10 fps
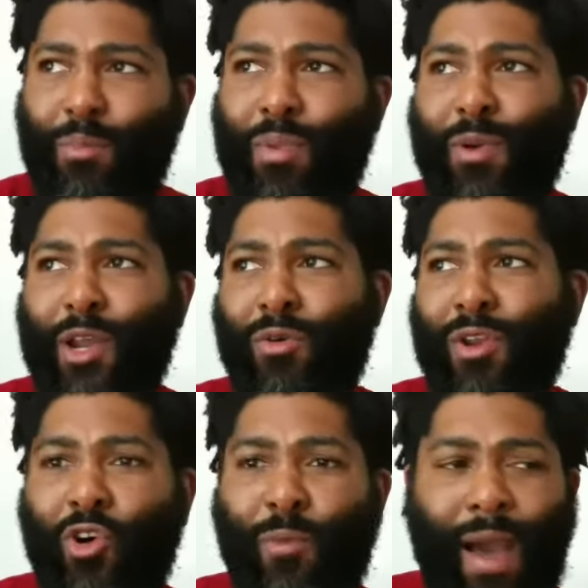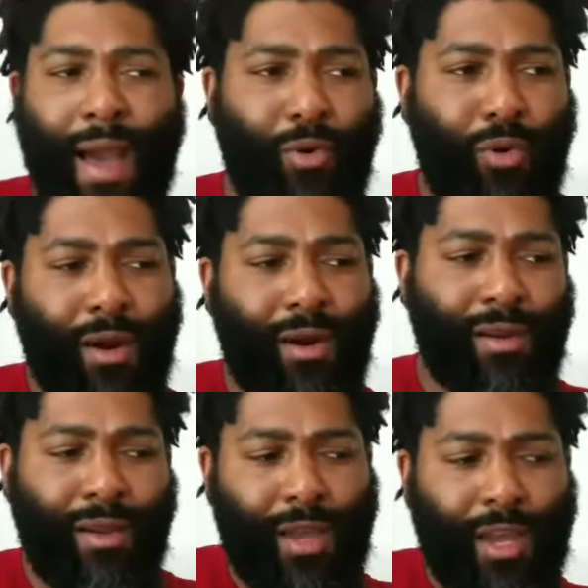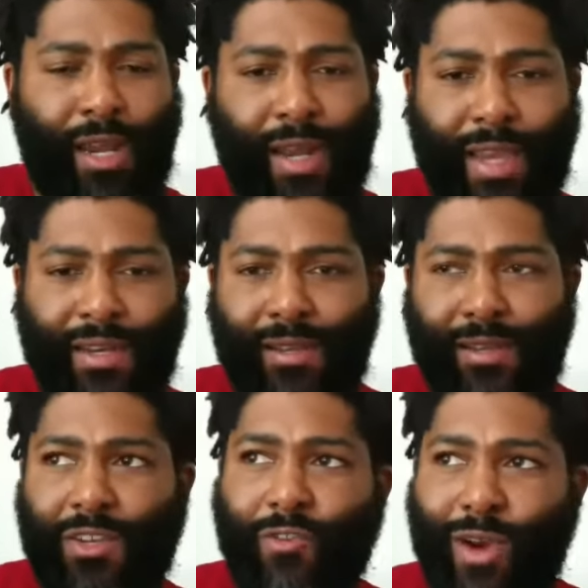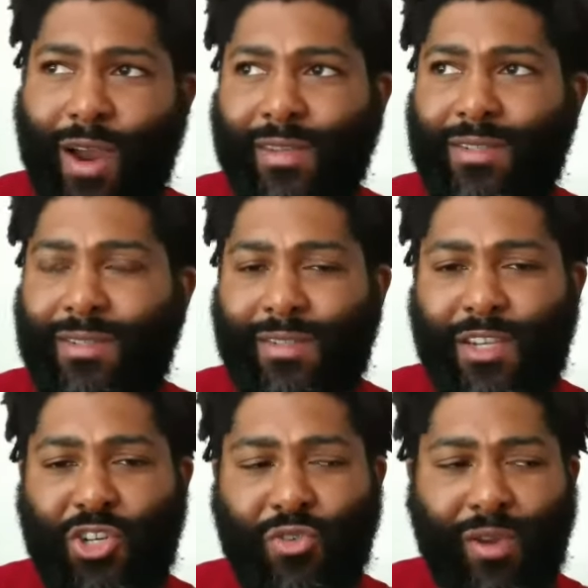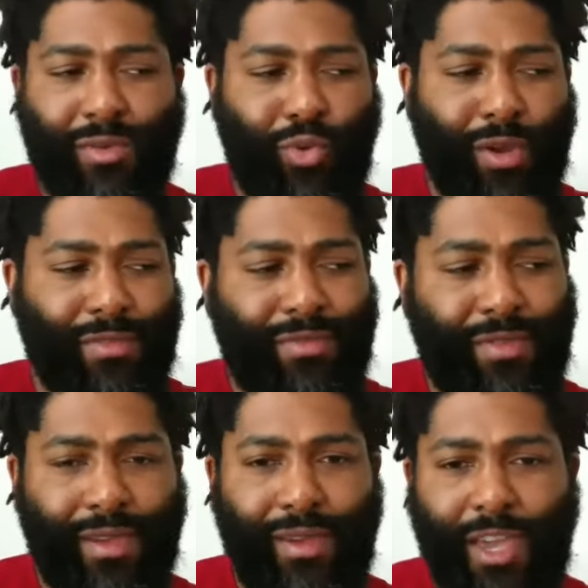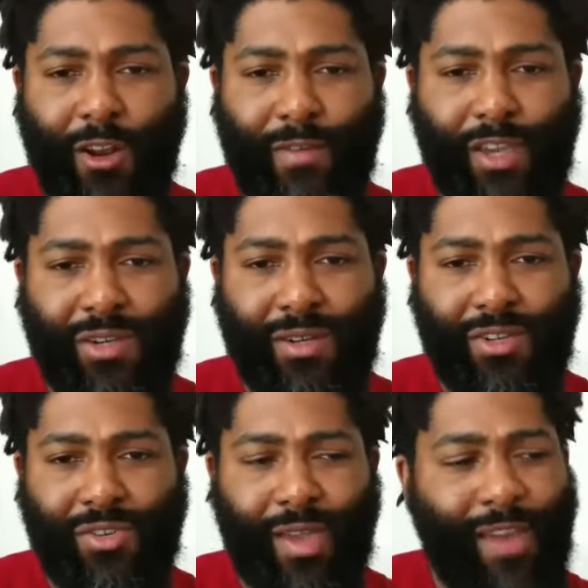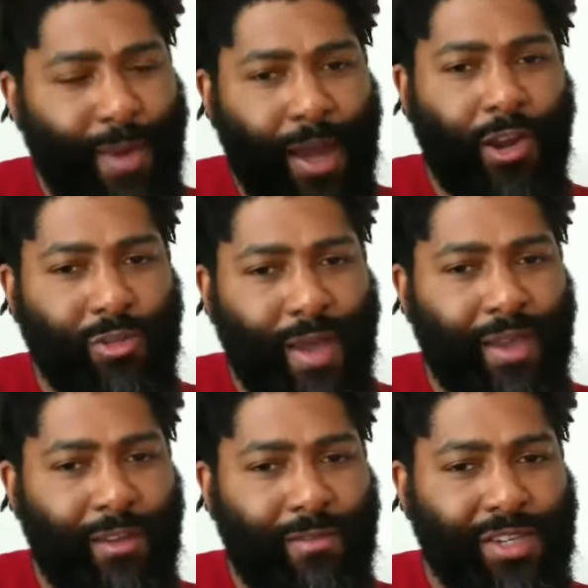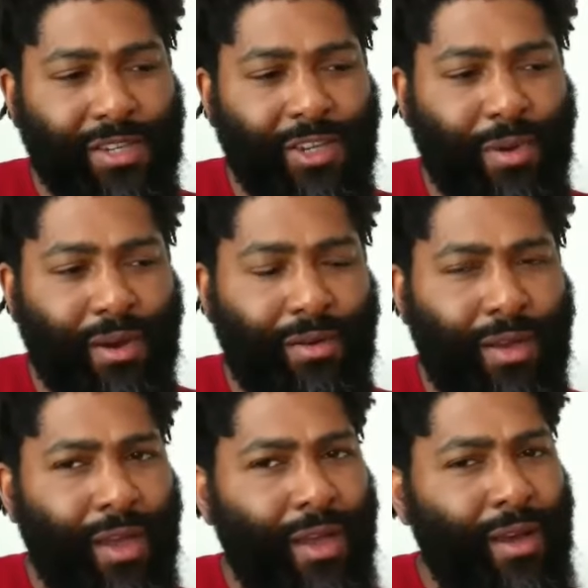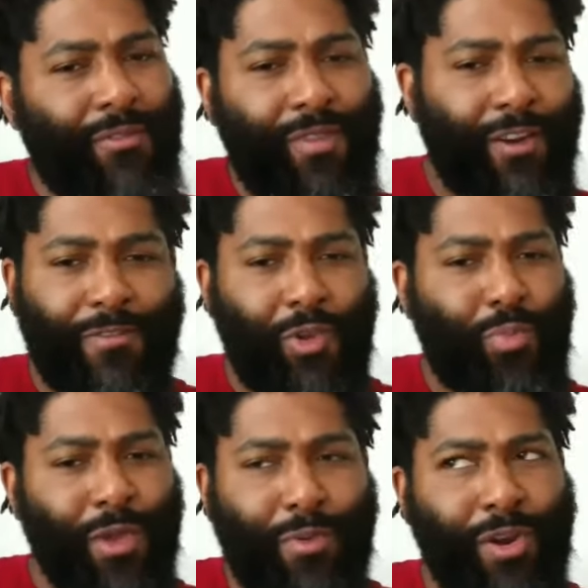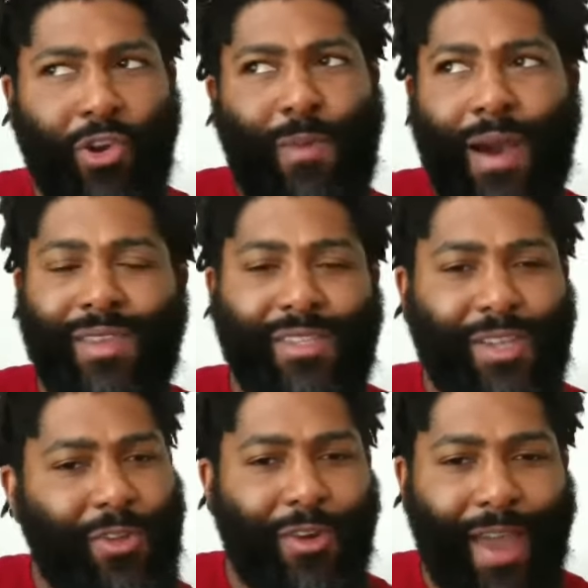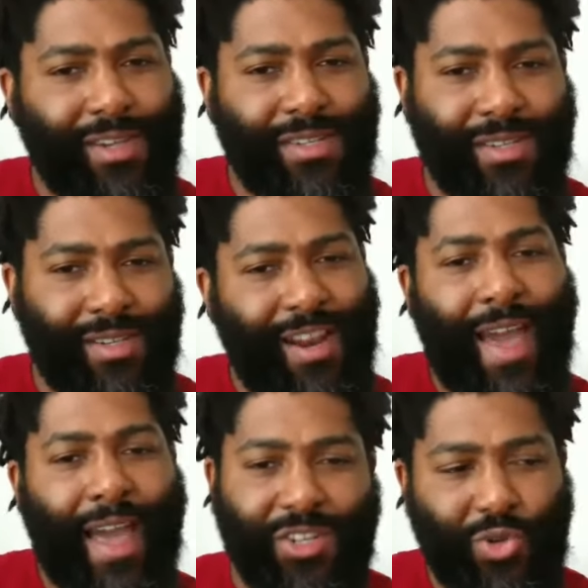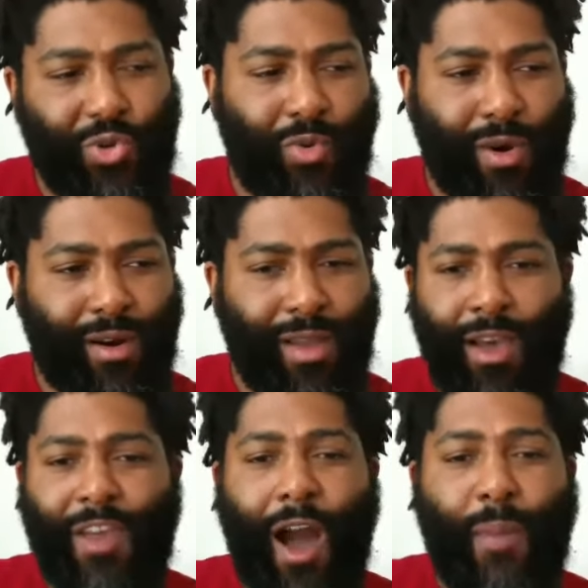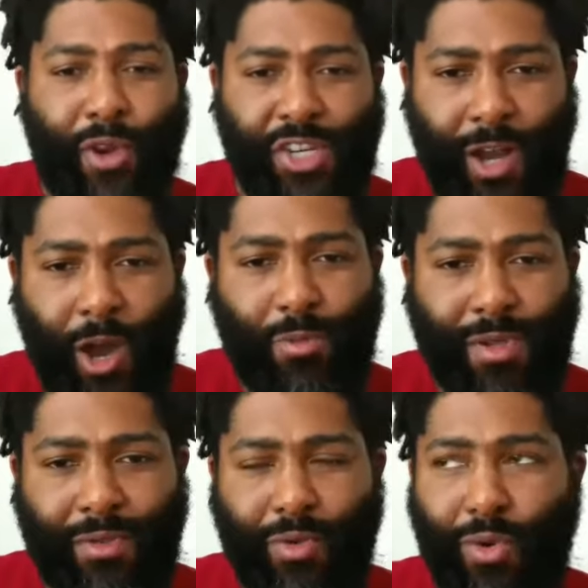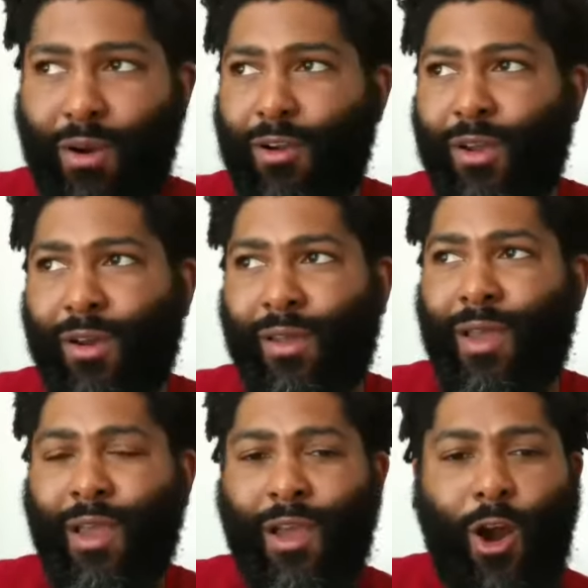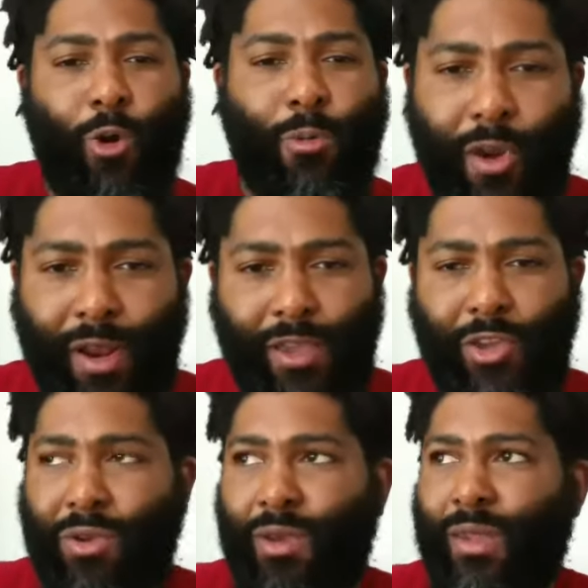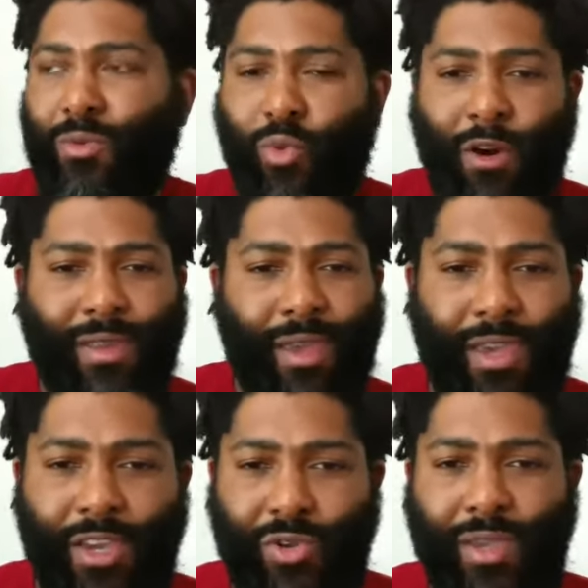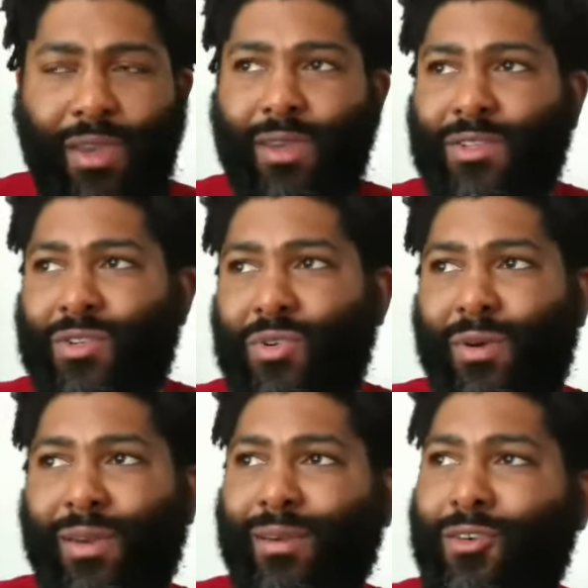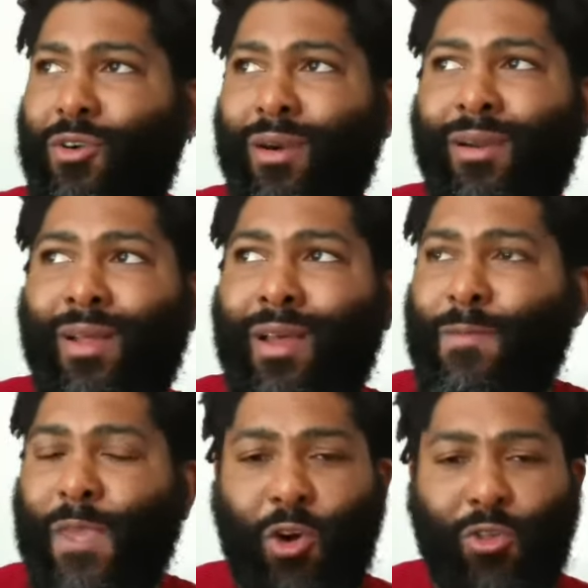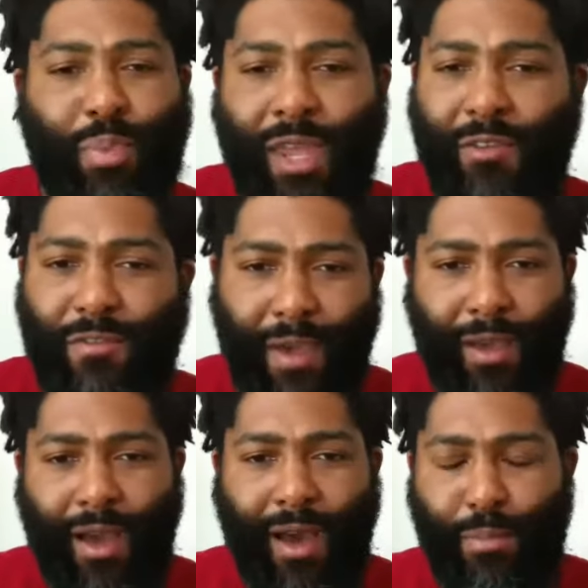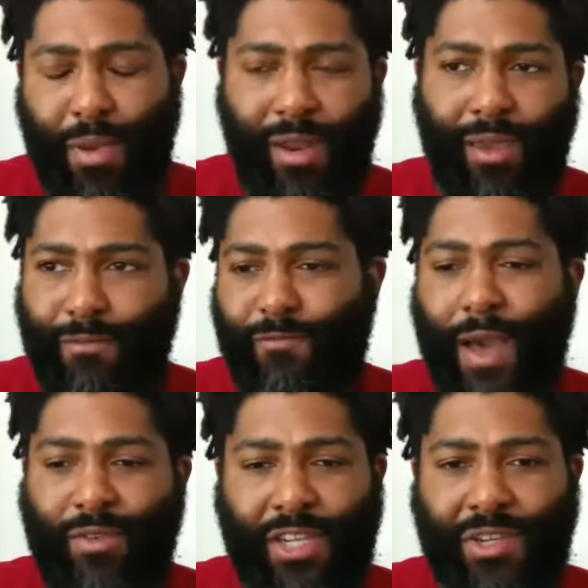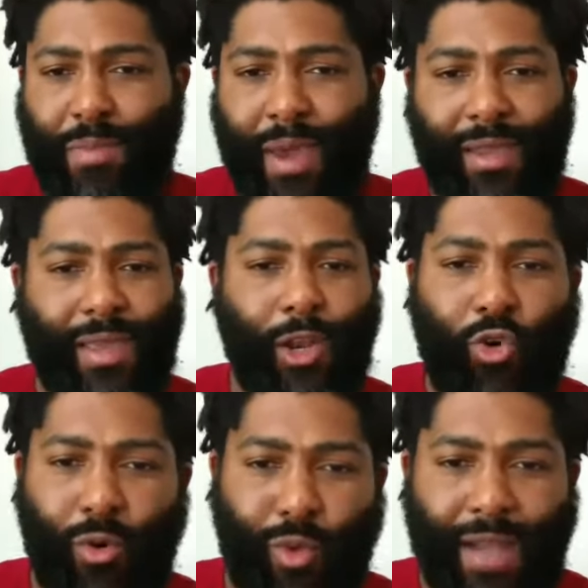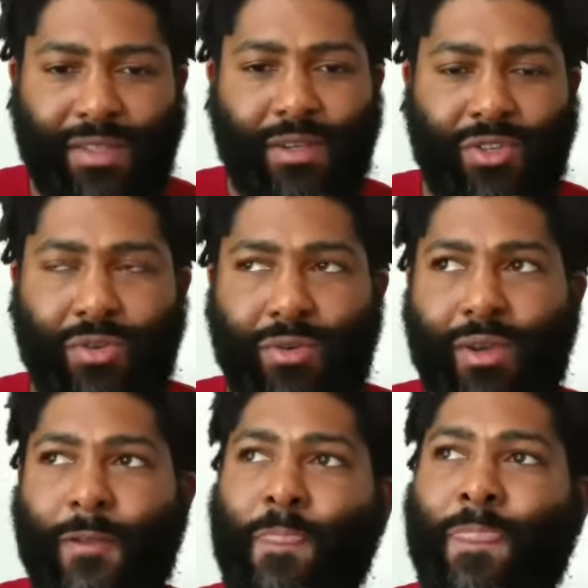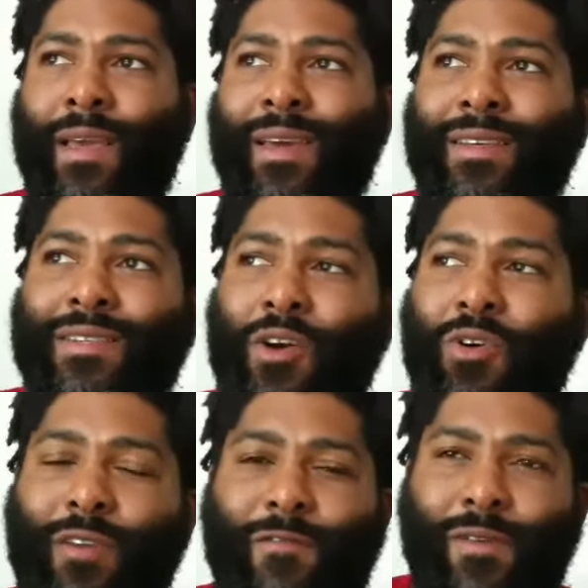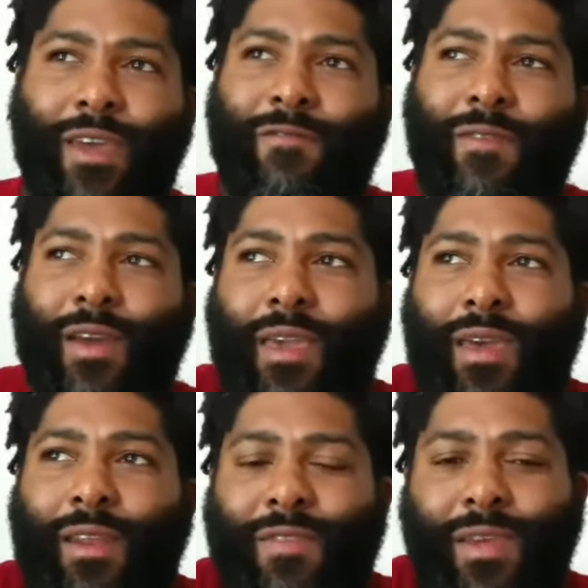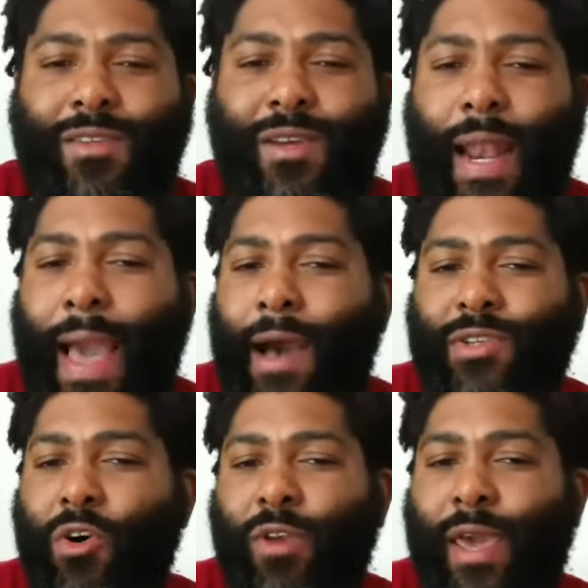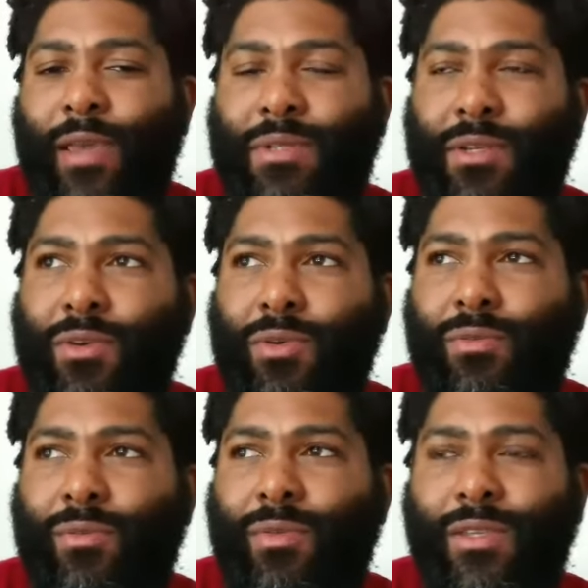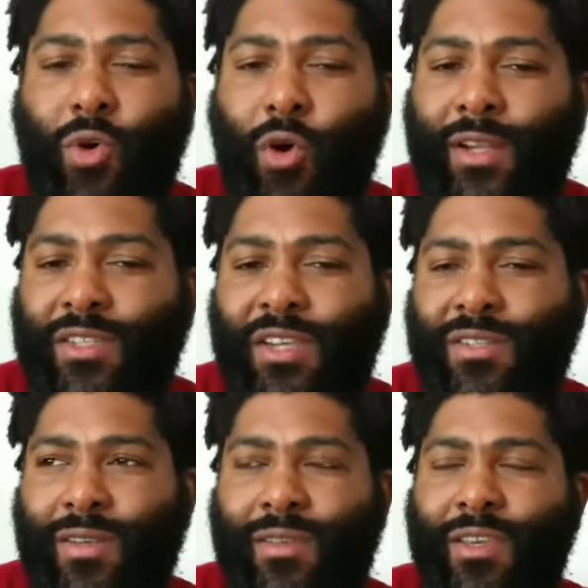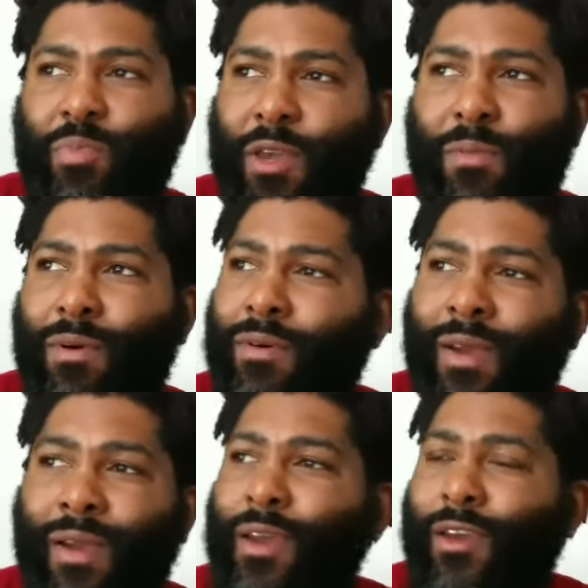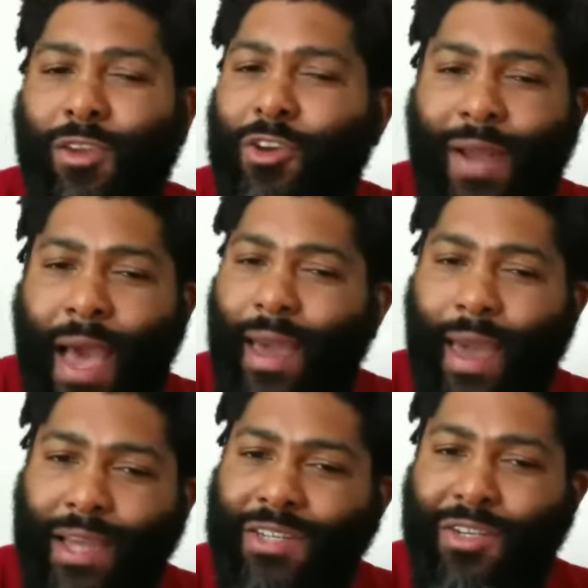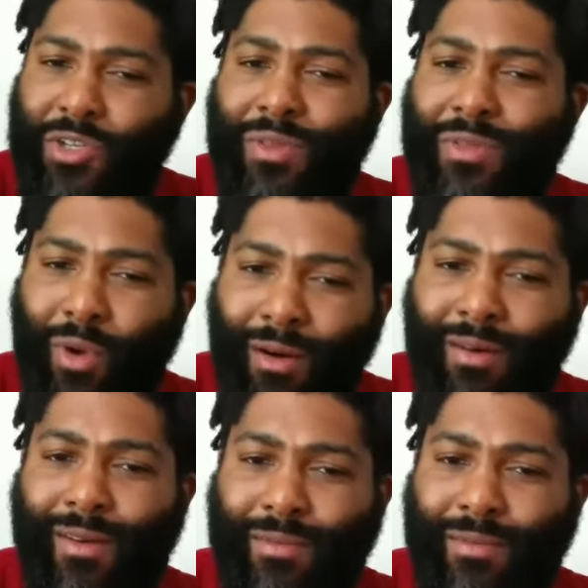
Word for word: People don't know about how we're connecting the Civil Rights District with the Innovation District. Everybody knows about Innovation Depot, but very few people know about these other agencies that are actually doing the work. Operation Hopes of the world, and Hope Credit Union, the work that Kendra Key is doing, or you know, the Penny, uh, Penny Foundation Bank that Lord Watson is doing. So if, if, again, if these are not household names to you, these organizations and these people, you're not actually doing the work.